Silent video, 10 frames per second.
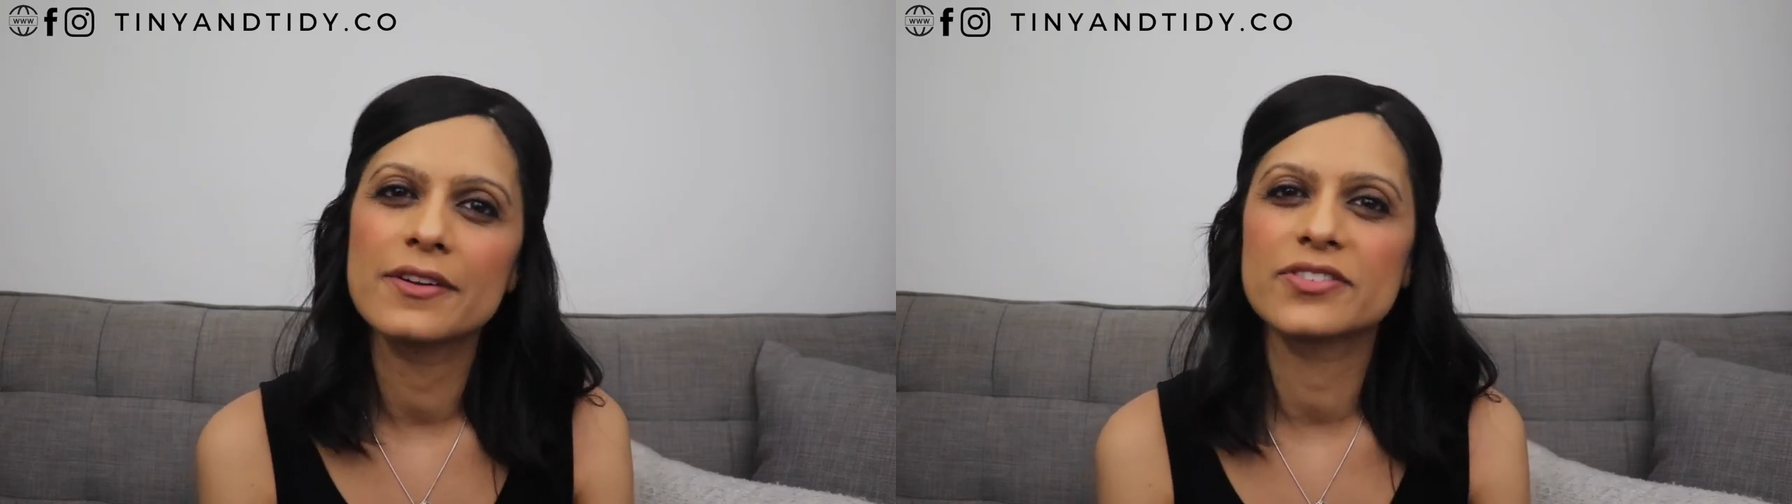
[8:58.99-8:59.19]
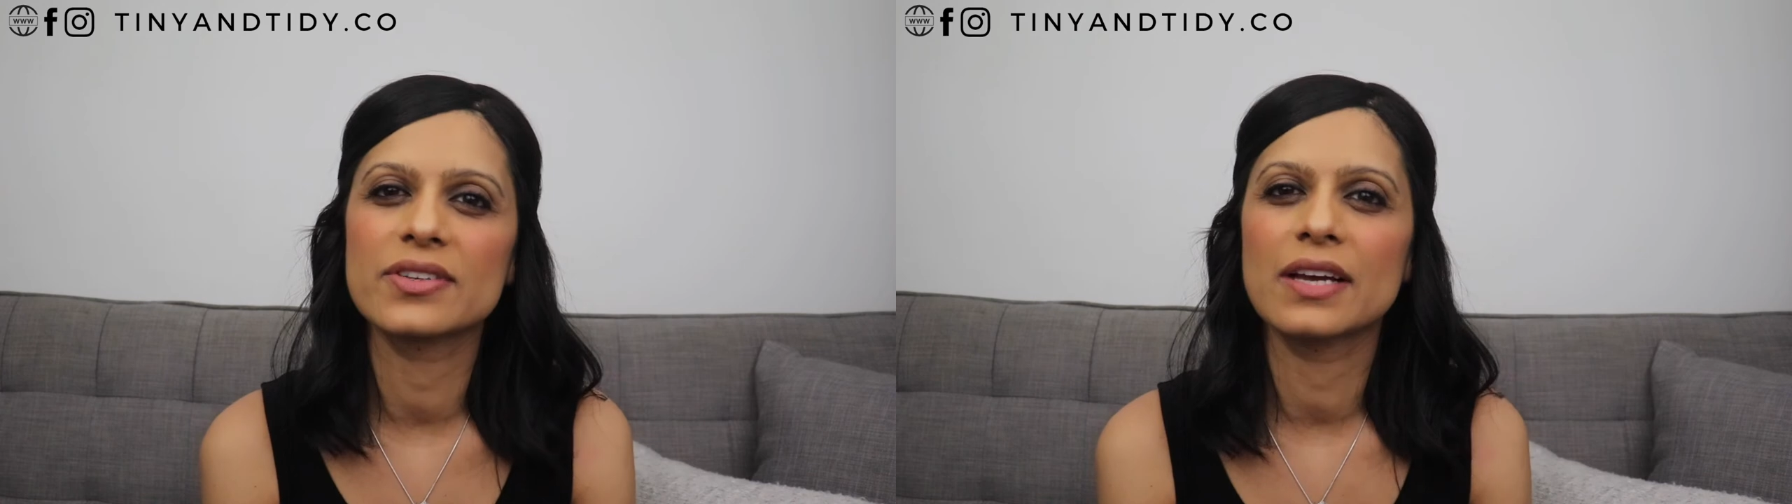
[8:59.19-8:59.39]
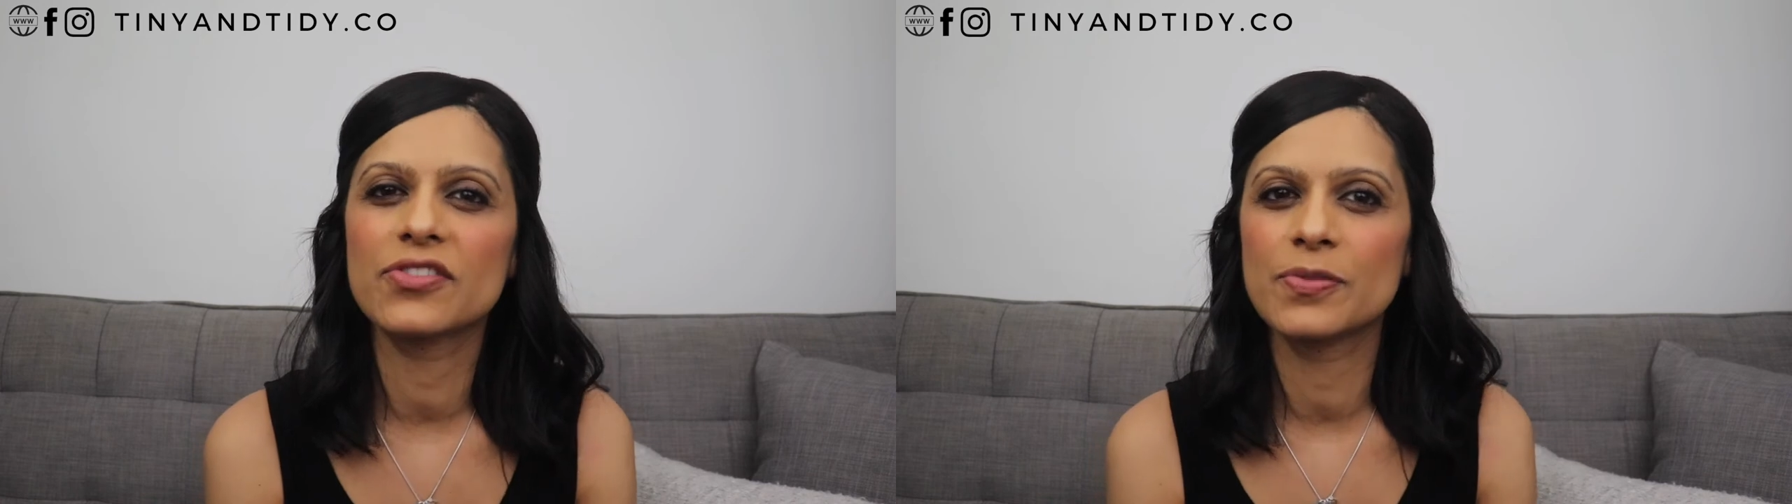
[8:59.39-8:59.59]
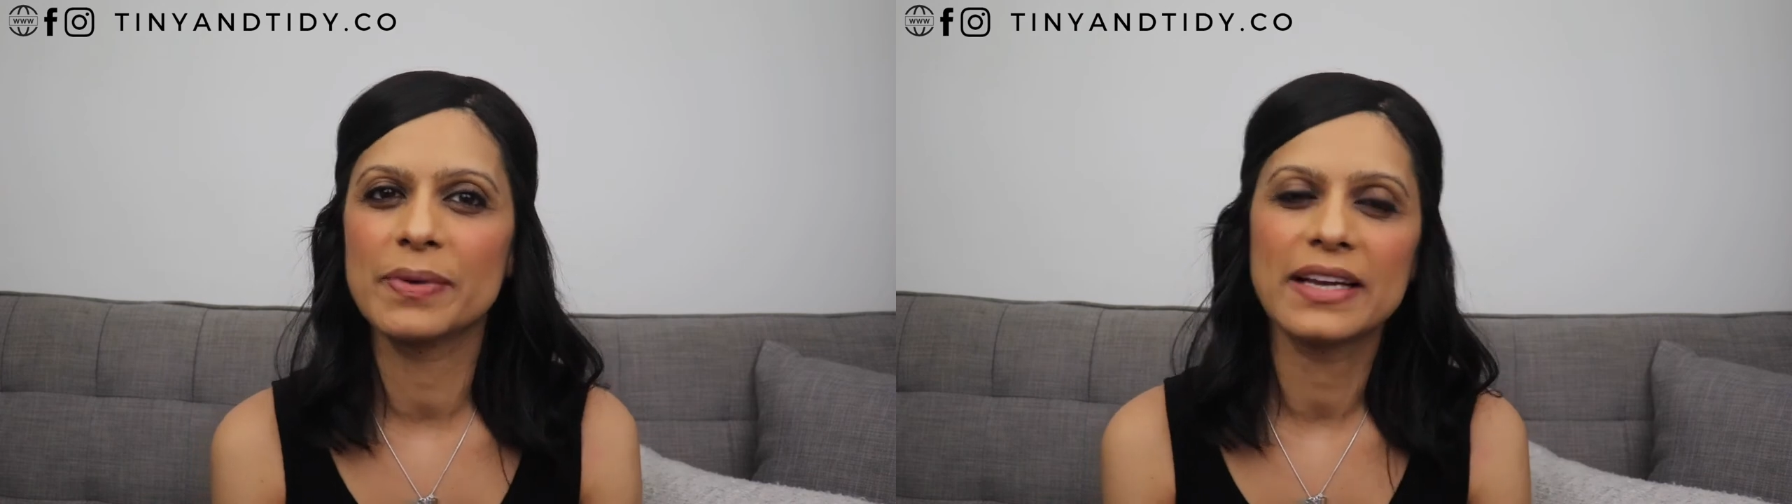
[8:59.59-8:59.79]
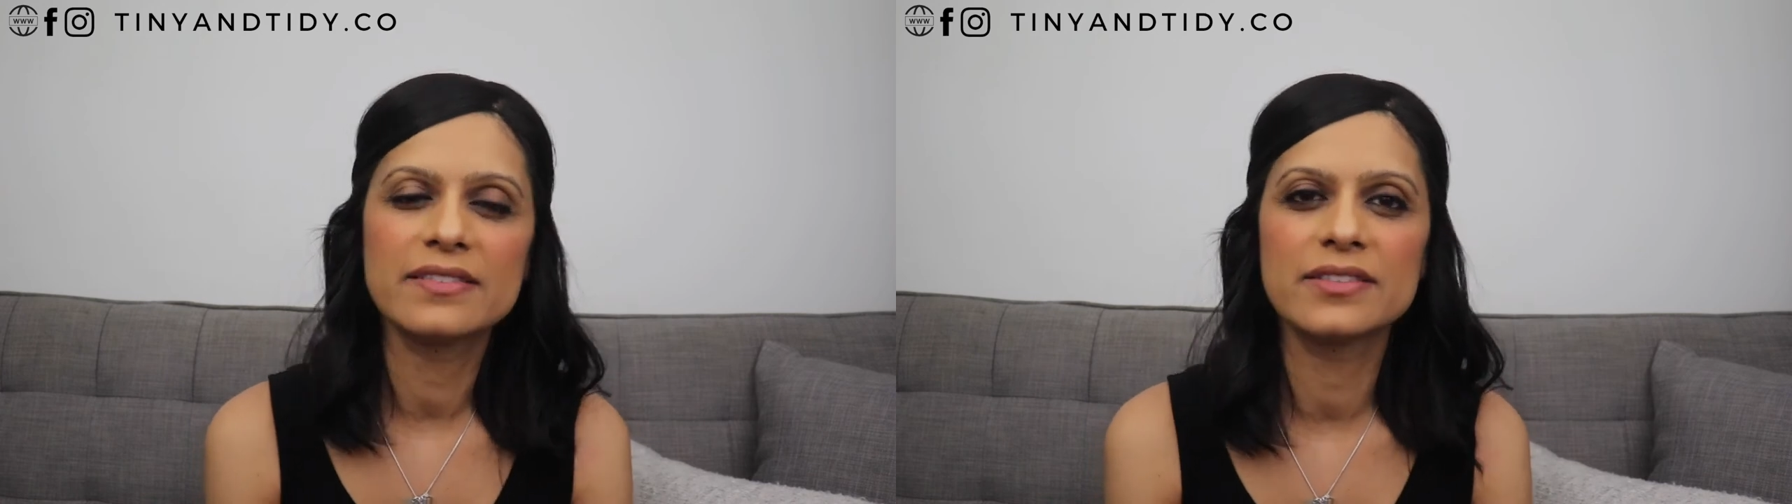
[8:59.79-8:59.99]
there's enough
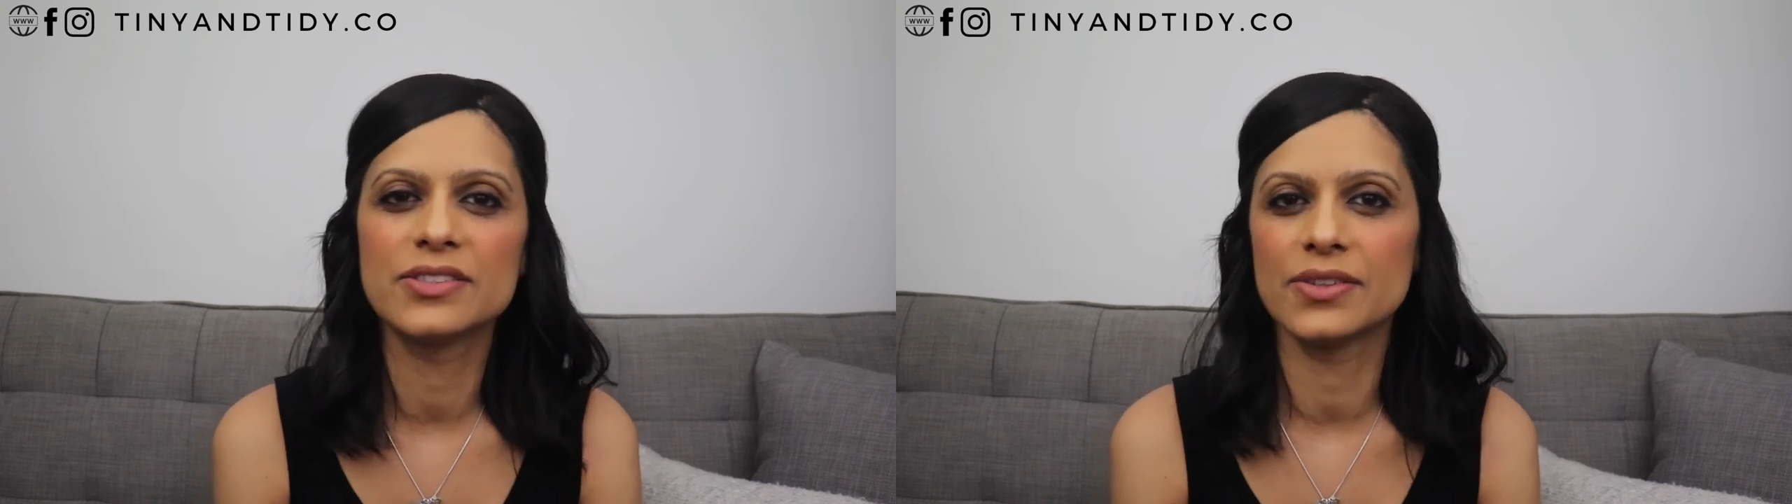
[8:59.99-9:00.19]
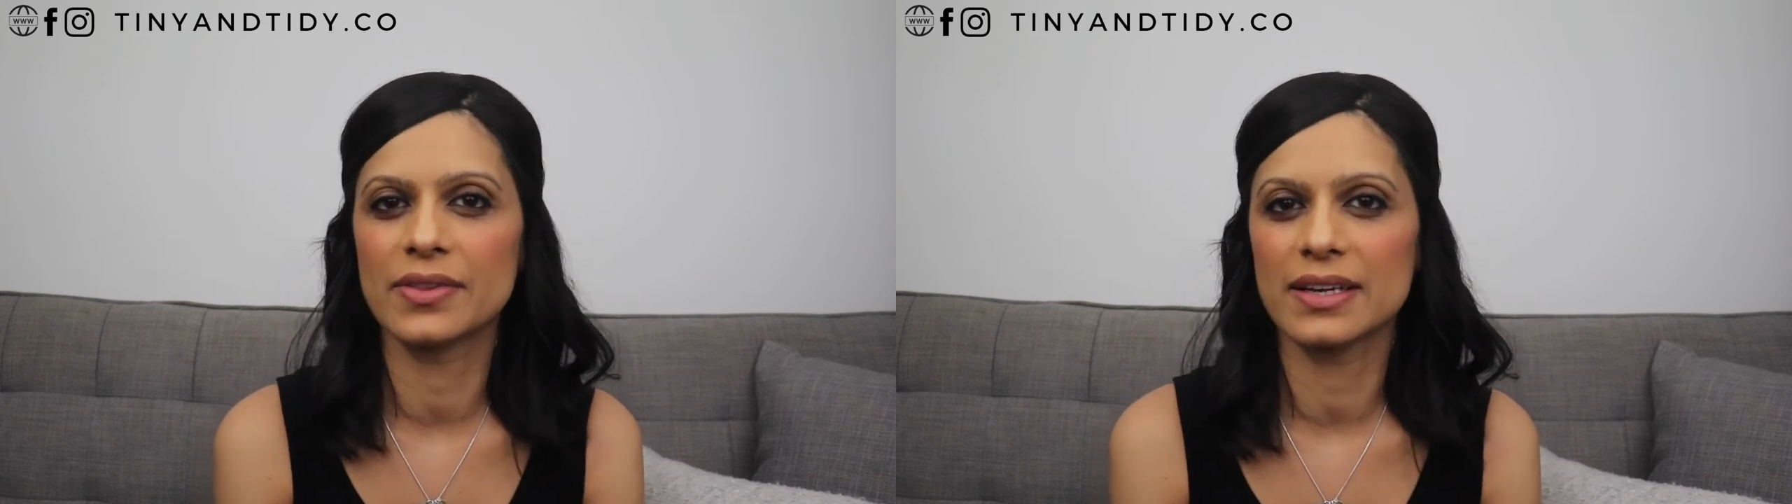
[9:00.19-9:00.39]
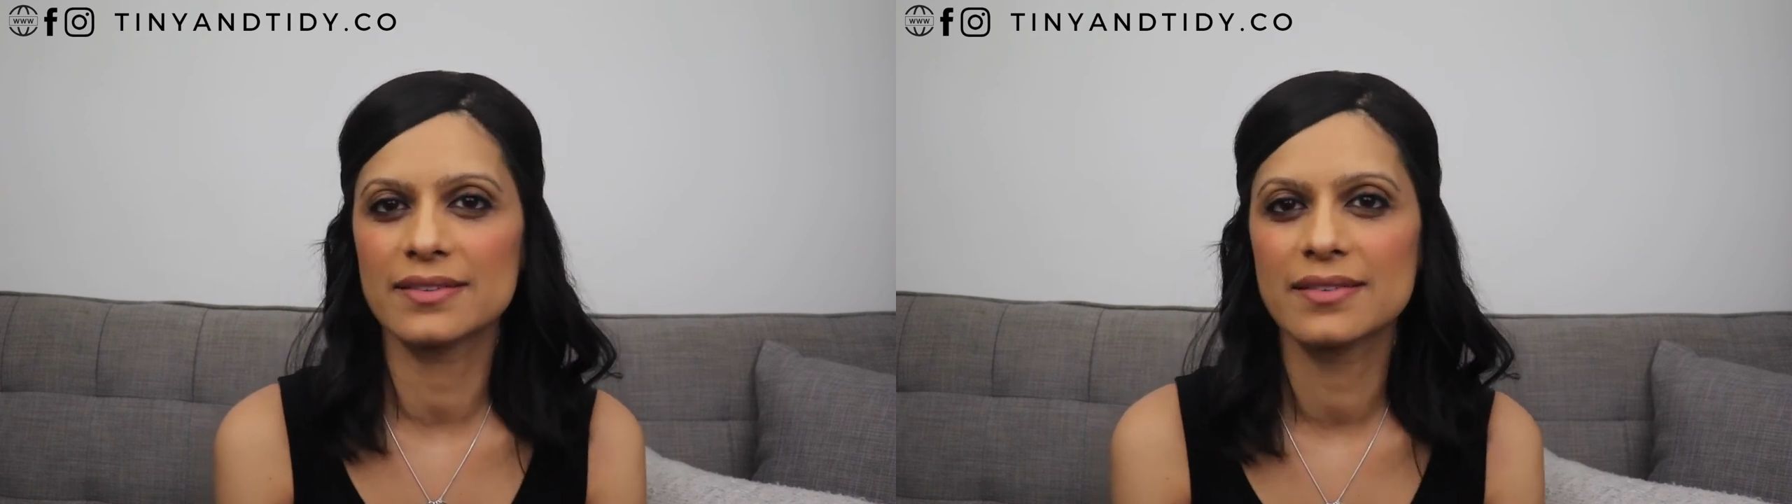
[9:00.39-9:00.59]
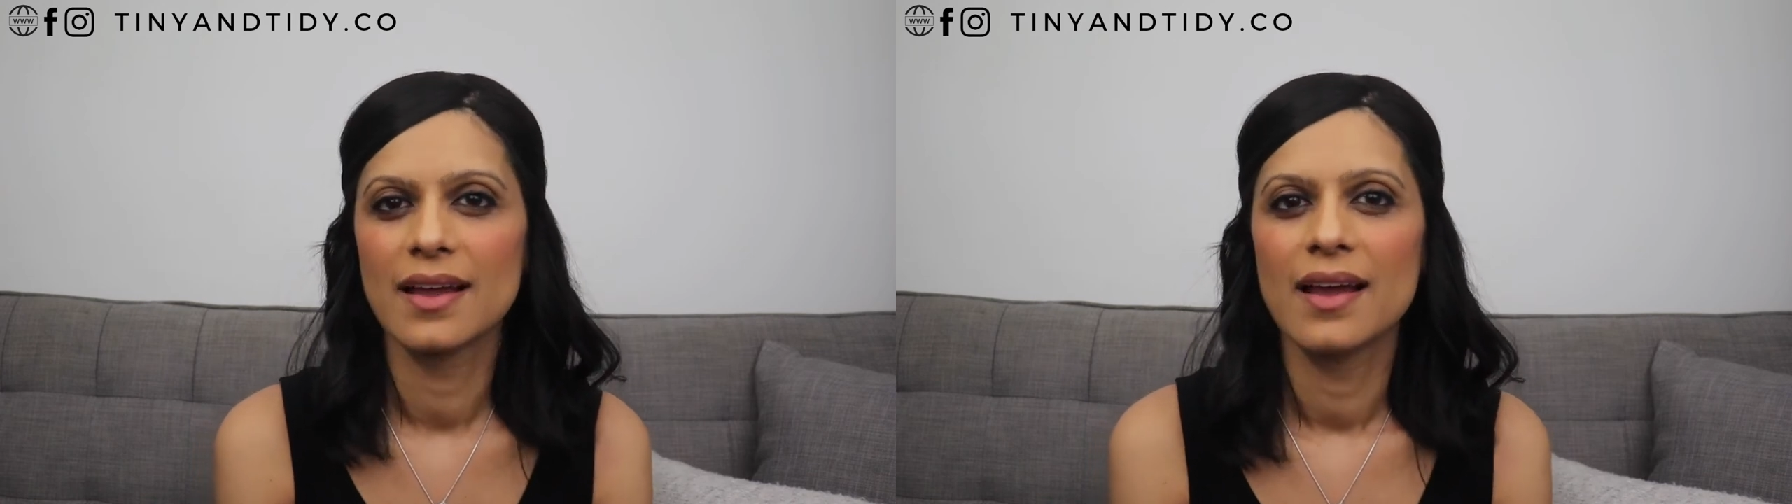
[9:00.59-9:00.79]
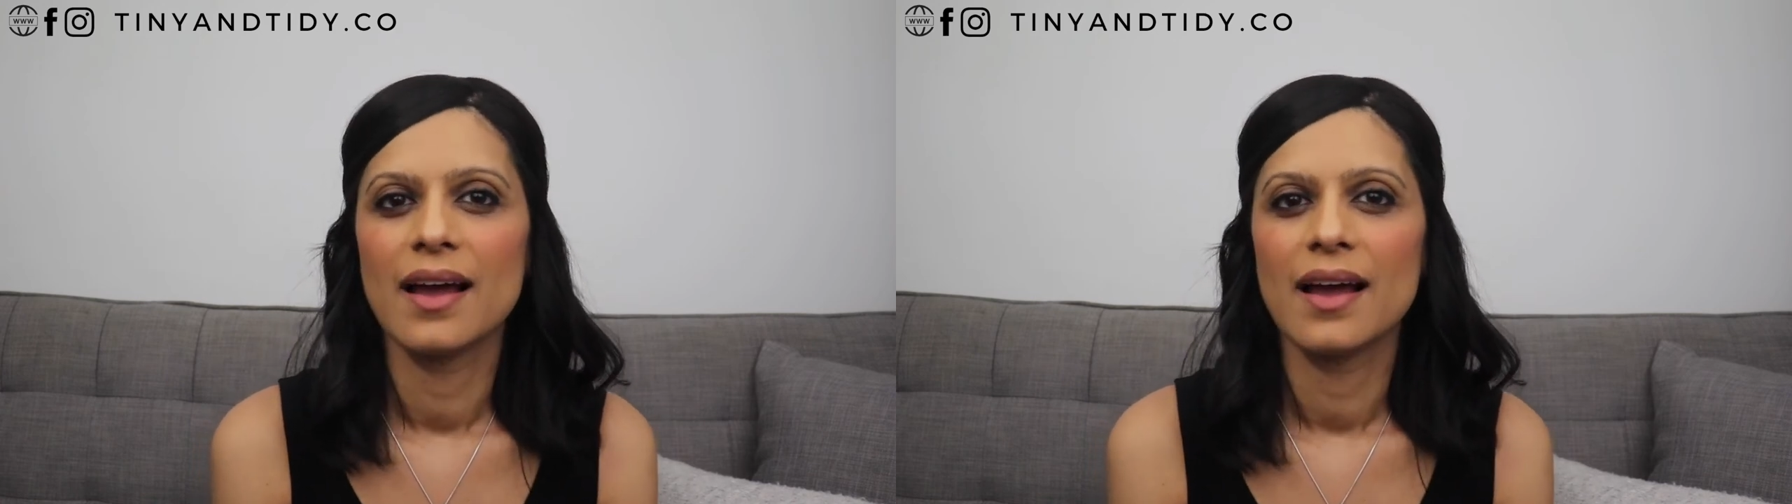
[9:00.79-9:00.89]
space to do this.